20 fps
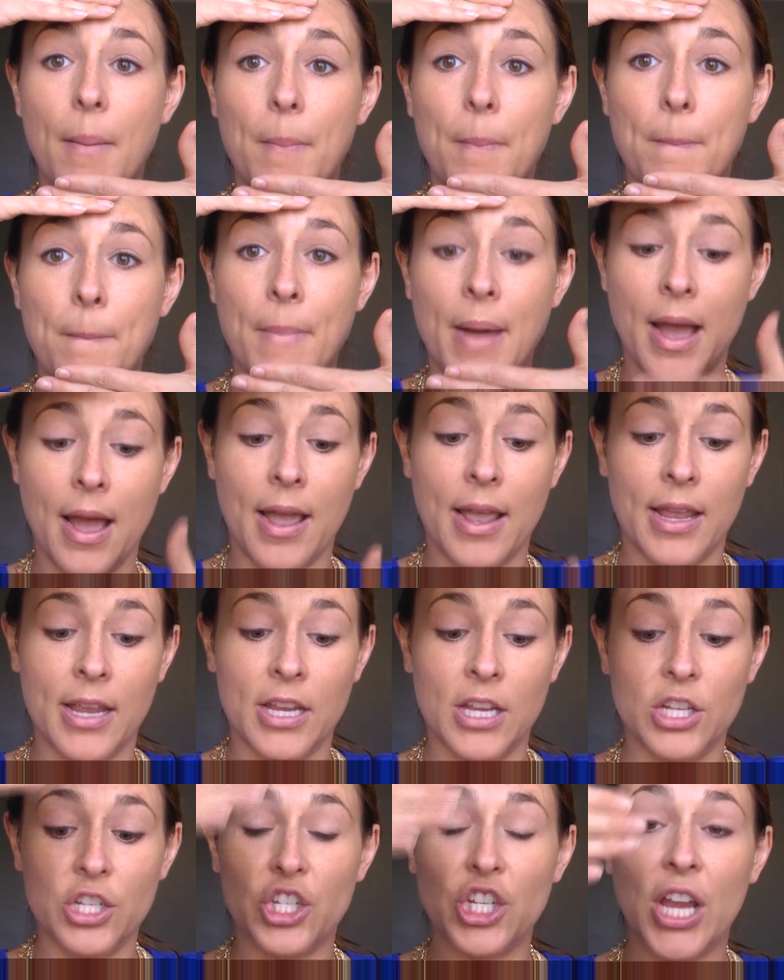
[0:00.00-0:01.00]
my
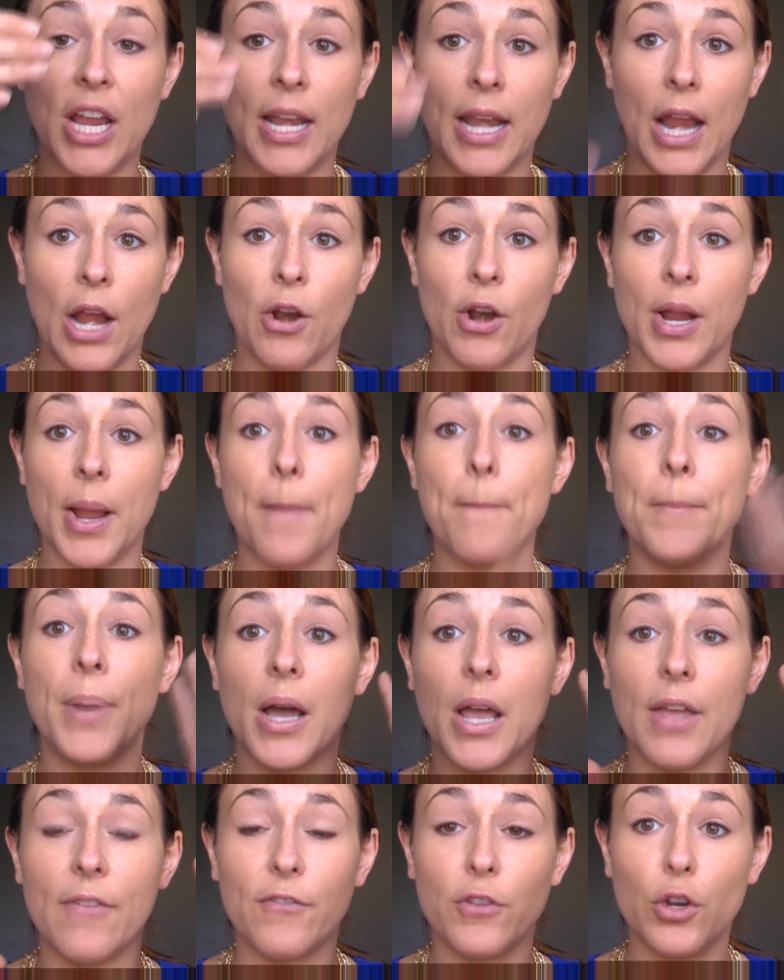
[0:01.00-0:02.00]
chin area.
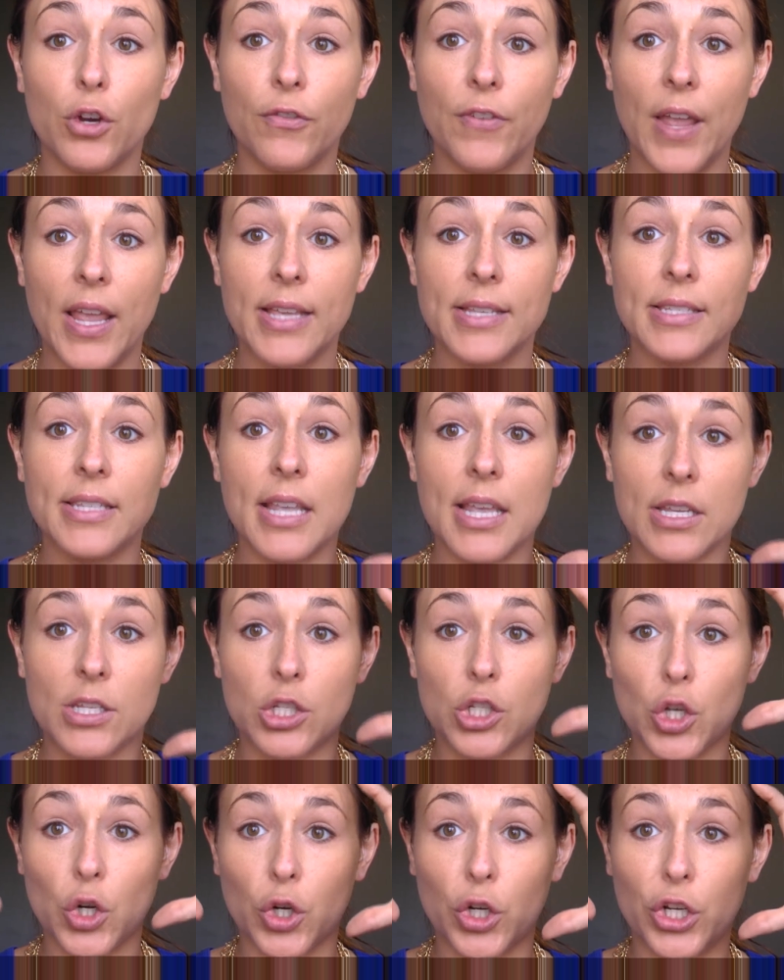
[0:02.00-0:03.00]
But if your face is
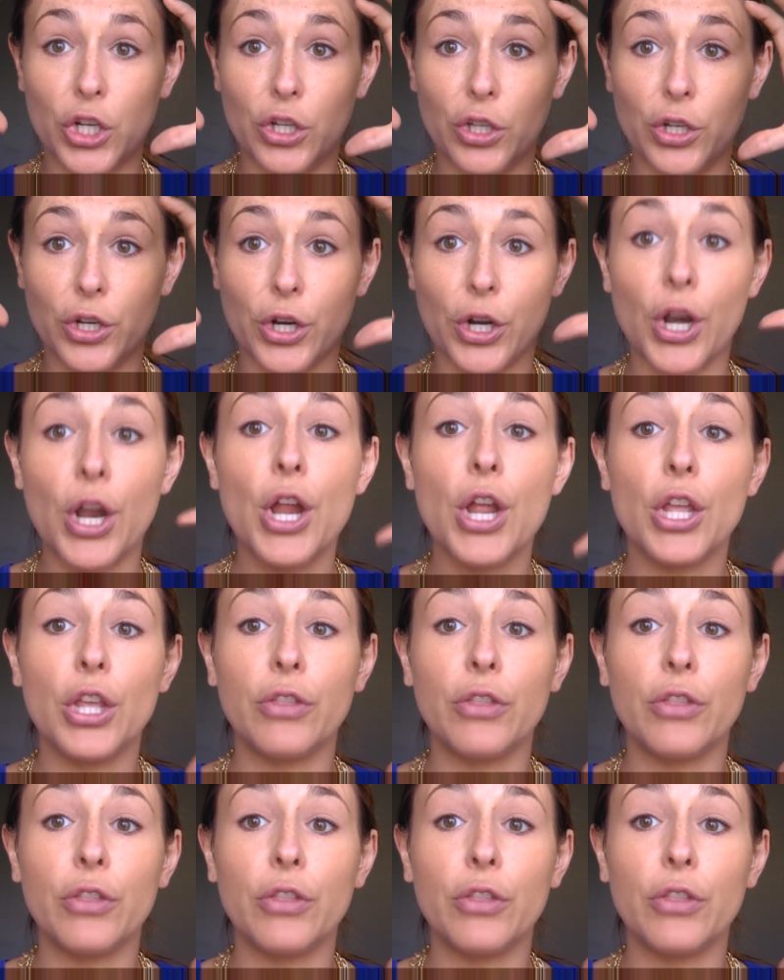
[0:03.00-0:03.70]
circular,